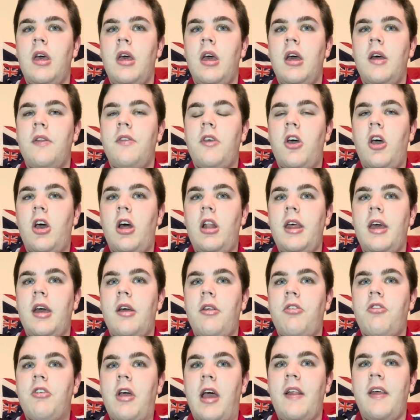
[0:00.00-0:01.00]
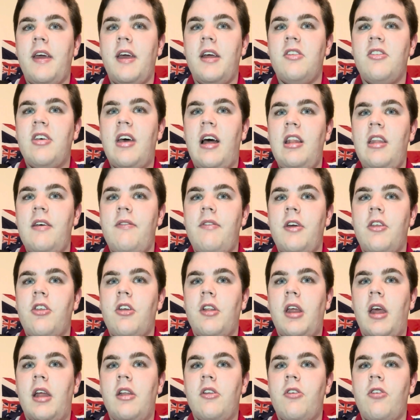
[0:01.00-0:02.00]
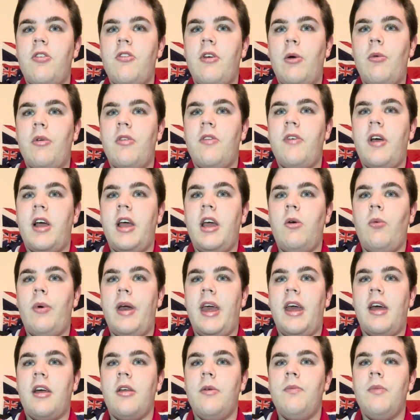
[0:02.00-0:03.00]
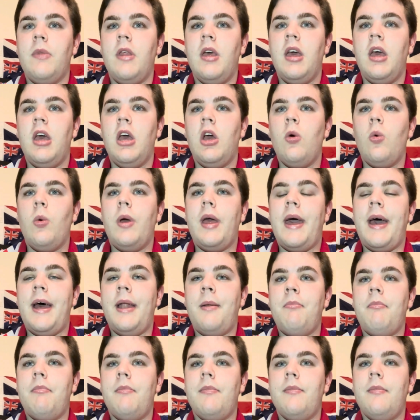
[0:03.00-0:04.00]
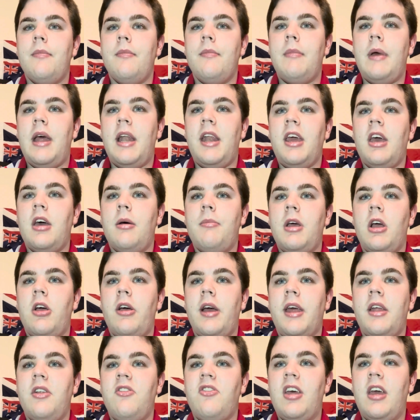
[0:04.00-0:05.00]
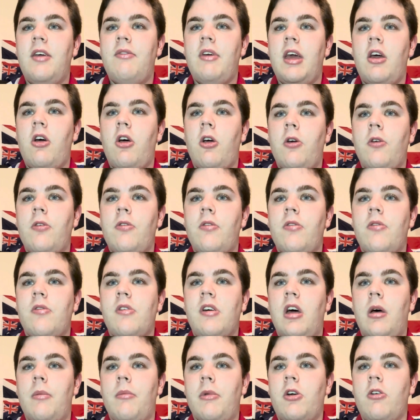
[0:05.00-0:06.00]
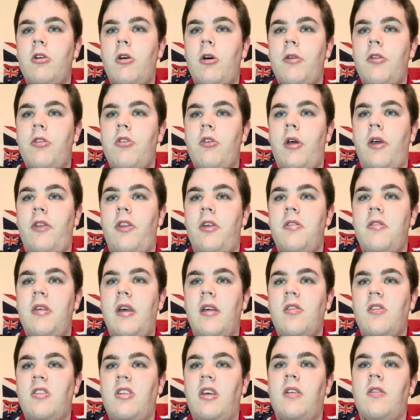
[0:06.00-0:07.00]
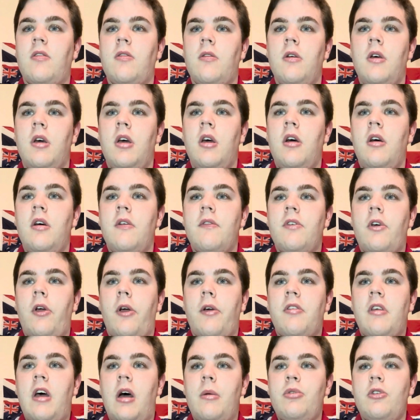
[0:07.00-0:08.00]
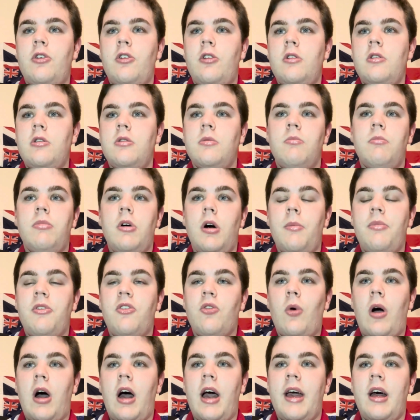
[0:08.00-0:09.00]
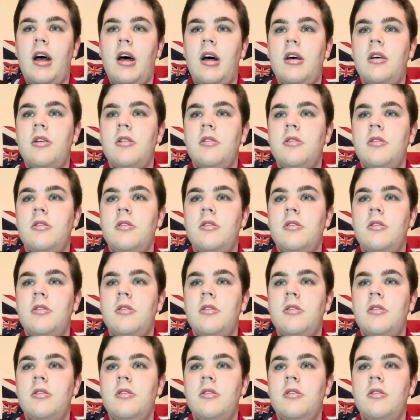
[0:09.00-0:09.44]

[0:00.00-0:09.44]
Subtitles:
The early Australian television industry was very weak. We had many American TV hosts come across during the 60s. For example, Bob Dwyer,